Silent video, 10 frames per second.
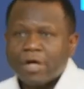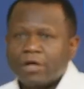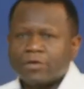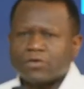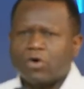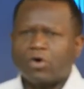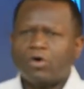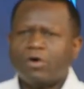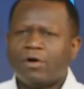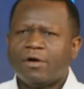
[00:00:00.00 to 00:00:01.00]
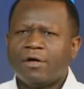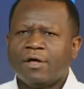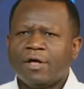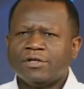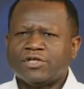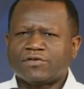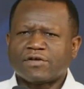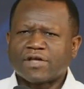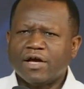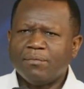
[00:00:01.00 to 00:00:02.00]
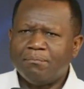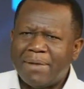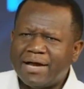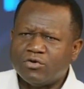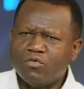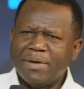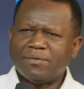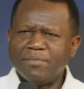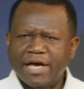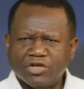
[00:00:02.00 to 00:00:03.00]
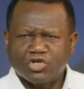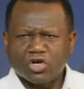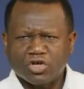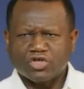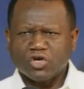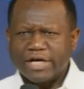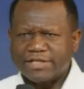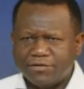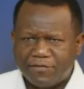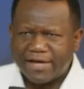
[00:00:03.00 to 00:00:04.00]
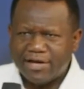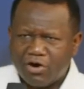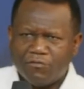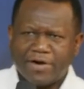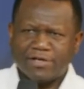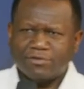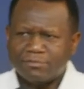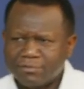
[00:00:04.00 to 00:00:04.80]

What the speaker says: So, Jesus said, man, who made me a judge or a divider over you?